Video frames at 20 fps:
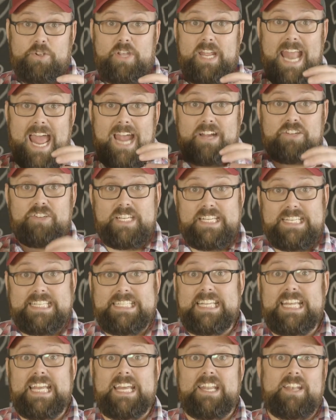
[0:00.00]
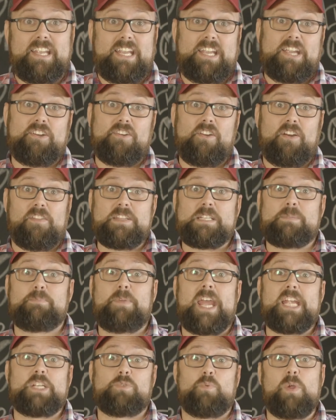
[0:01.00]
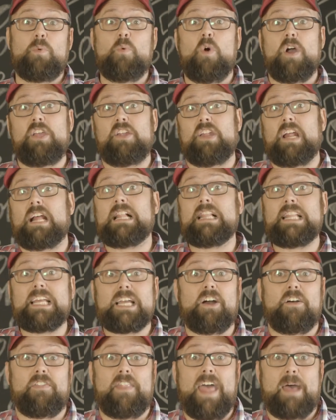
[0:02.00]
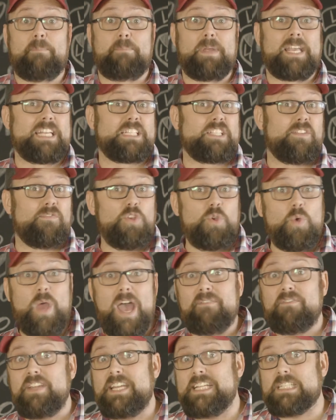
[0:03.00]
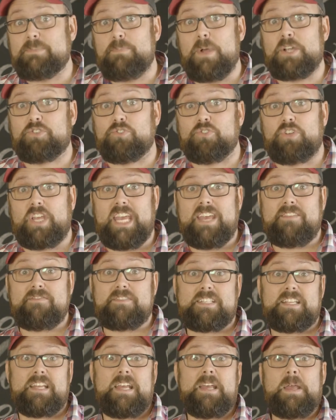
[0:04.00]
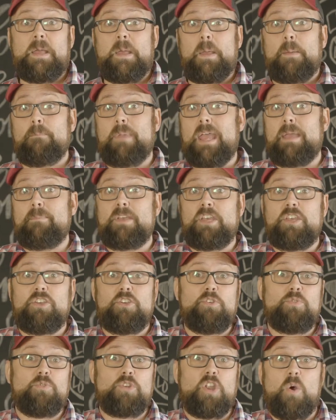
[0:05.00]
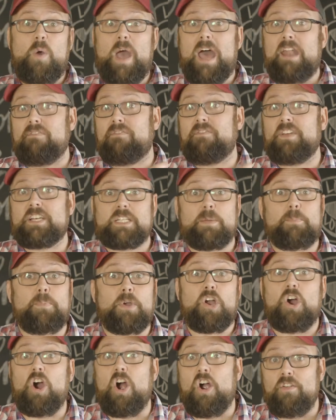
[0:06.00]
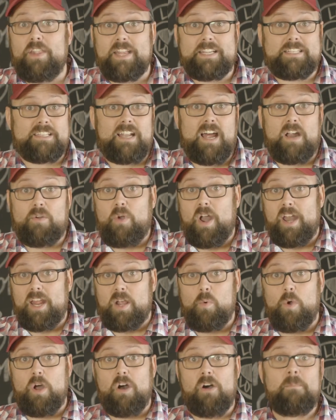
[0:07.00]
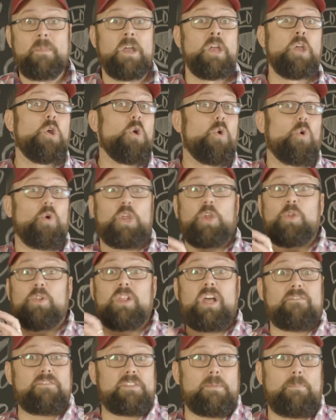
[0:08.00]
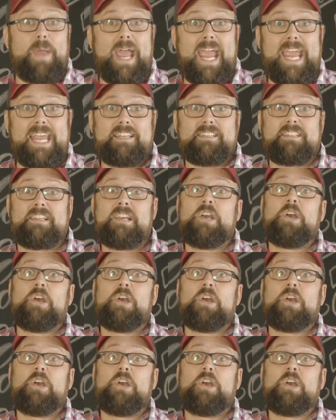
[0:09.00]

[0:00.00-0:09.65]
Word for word: You can actually see it here on this page. We want you to click on that because if you have any special gifts, maybe you know how to fix up a car that's not running well, or you love to paint,